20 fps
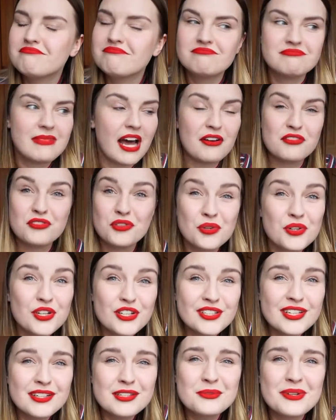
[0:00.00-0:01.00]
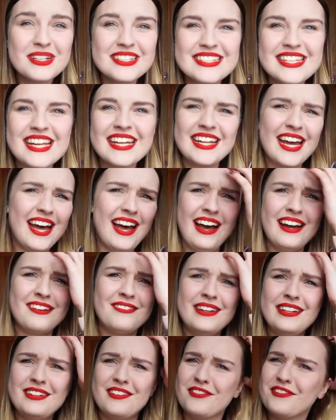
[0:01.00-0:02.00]
Have you heard anyone say that? I
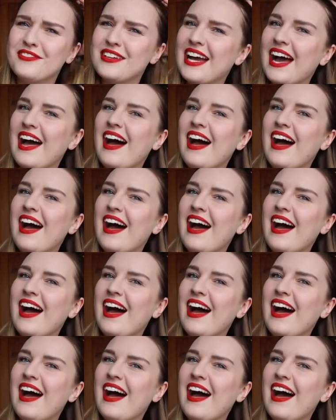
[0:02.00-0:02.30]
really don't think I